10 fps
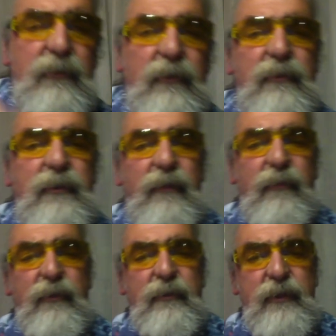Let's see if
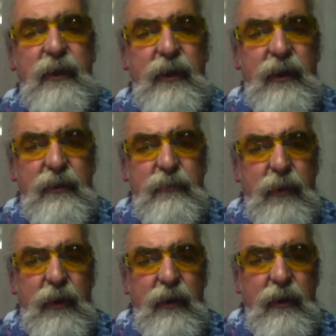you can see it against
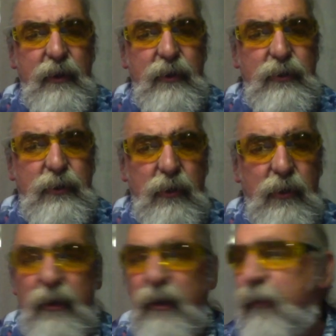my shirt a
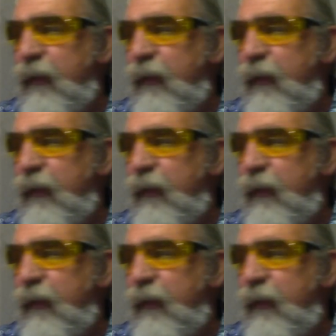little bit